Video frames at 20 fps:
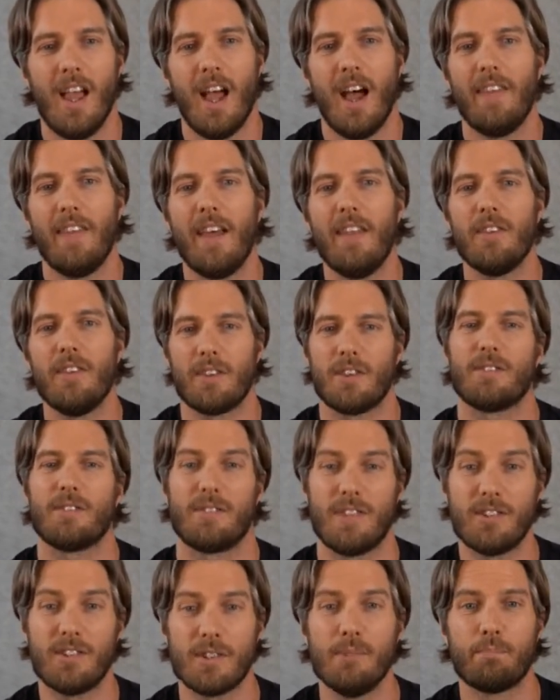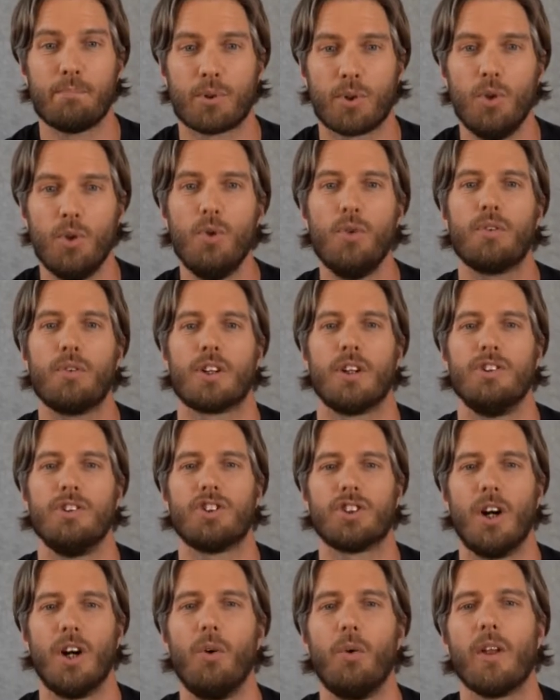And then this improved
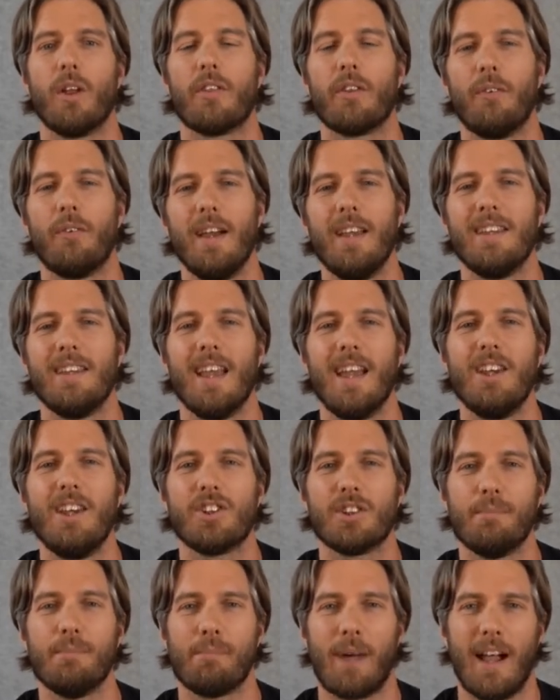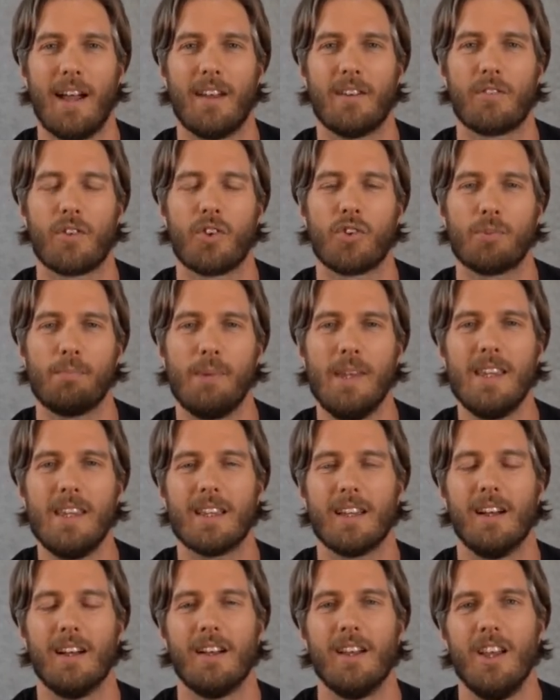control of the radiation pattern of the
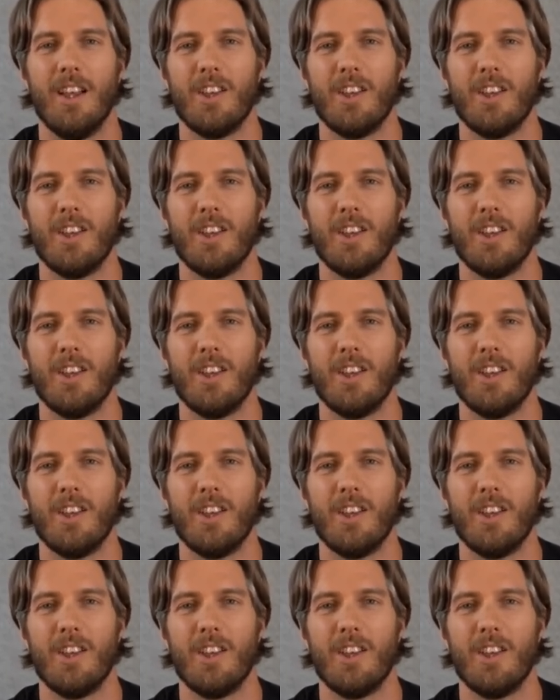speaker,